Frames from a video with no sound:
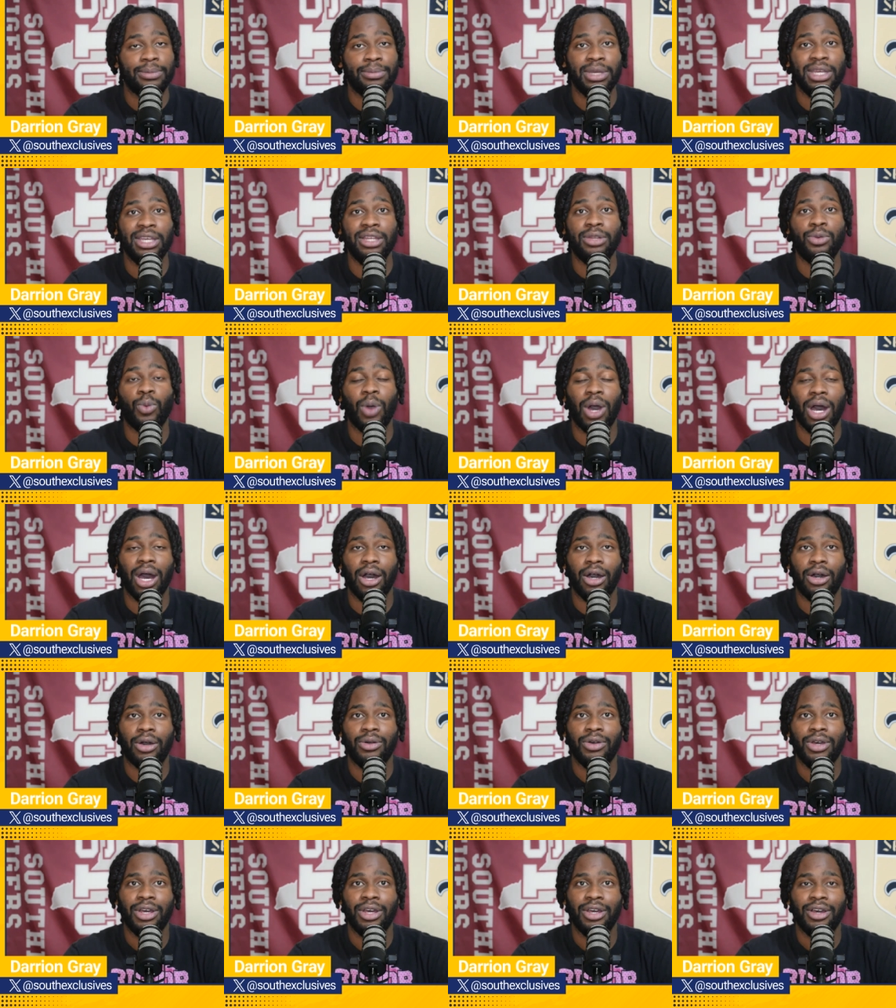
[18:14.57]

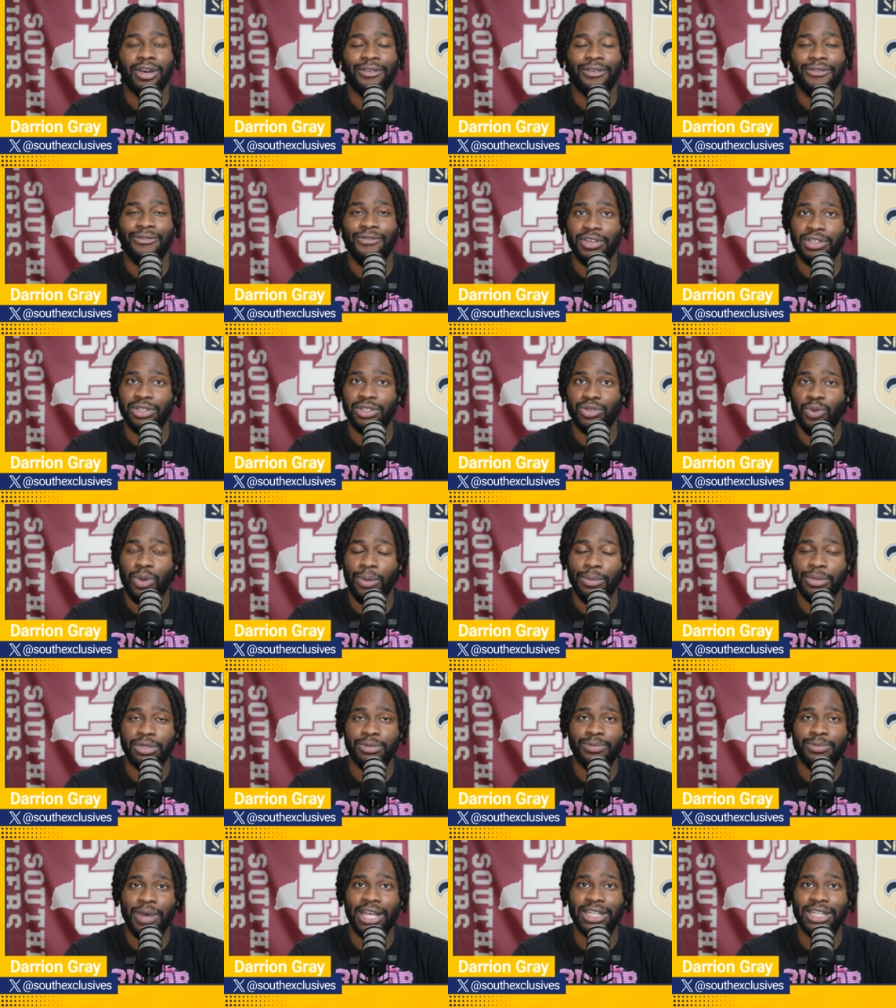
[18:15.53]
Meanwhile, a Fisk
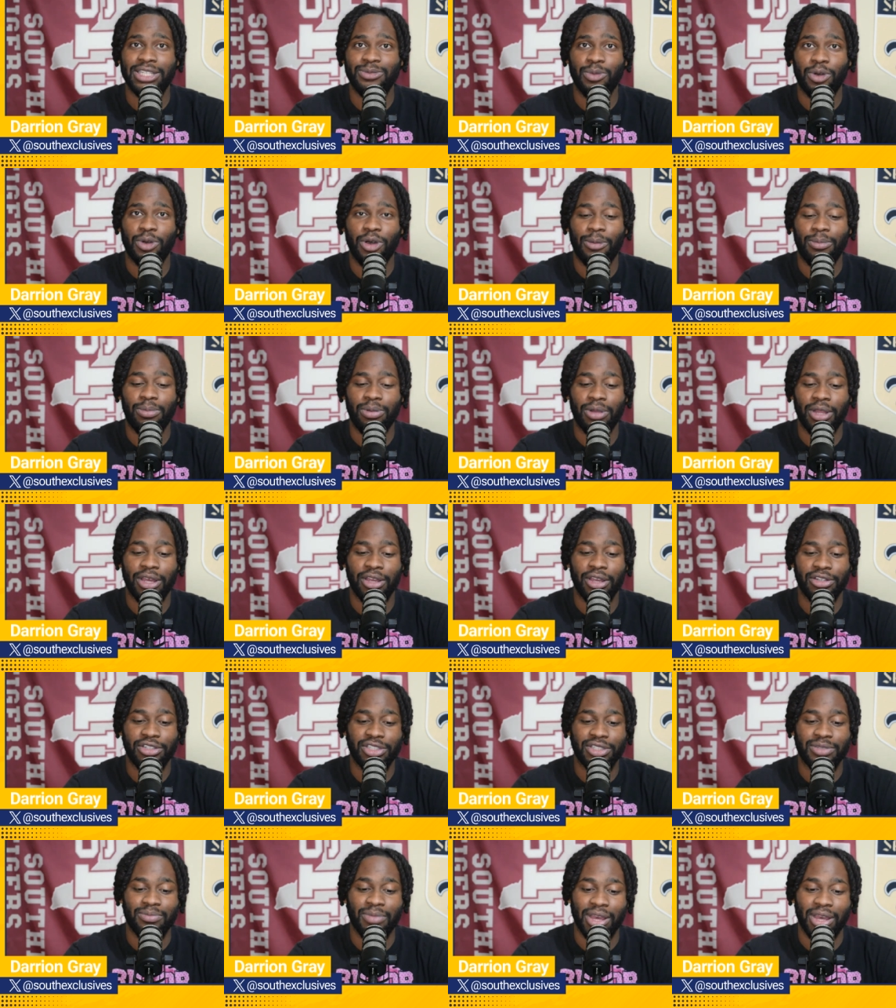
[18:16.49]
women's basketball player
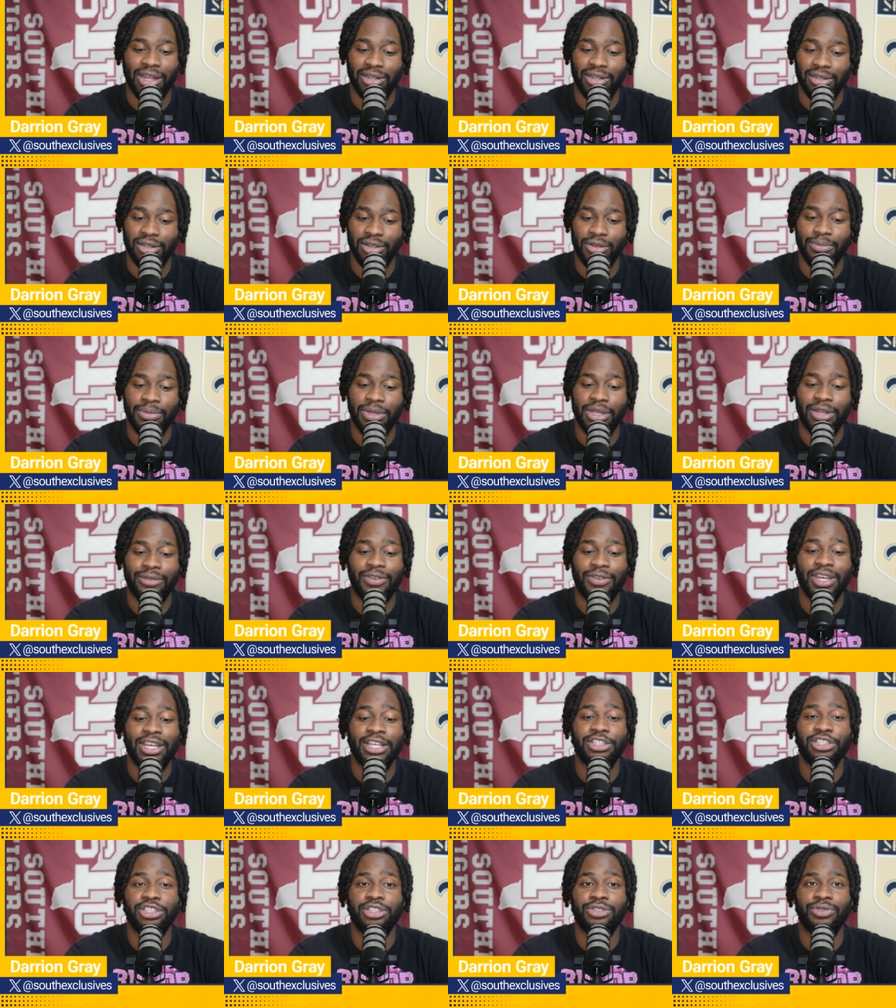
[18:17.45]
just made a little bit of
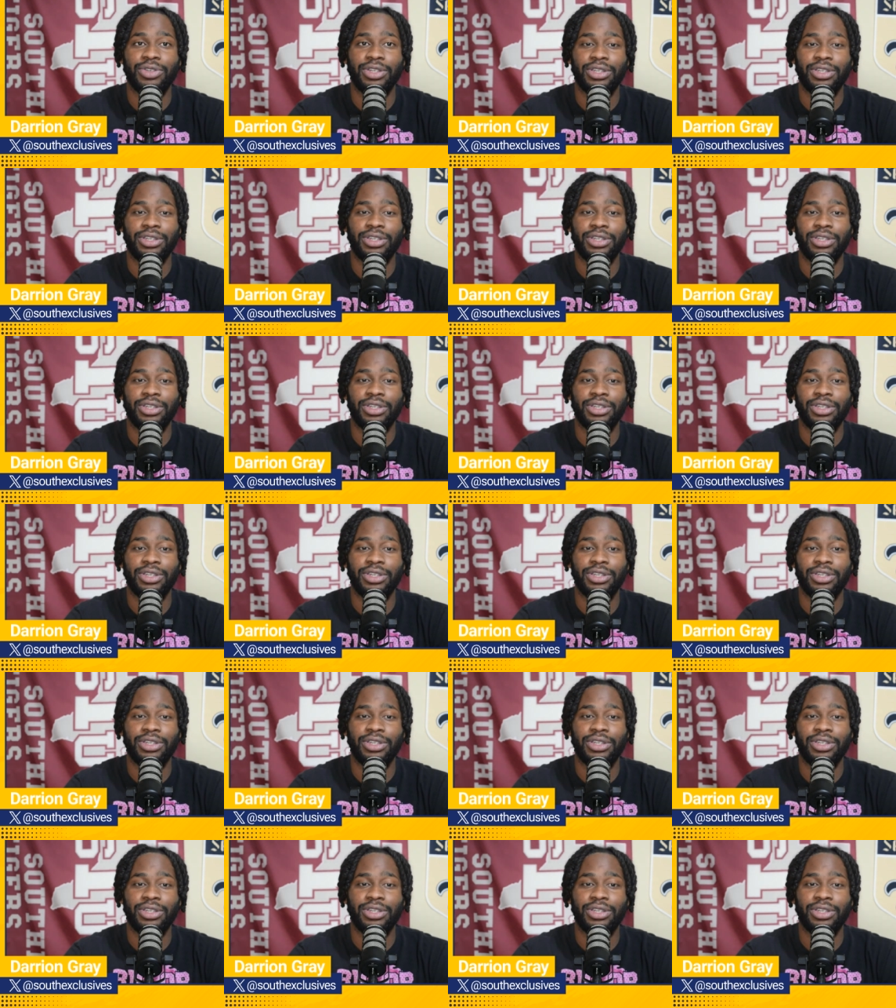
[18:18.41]
history.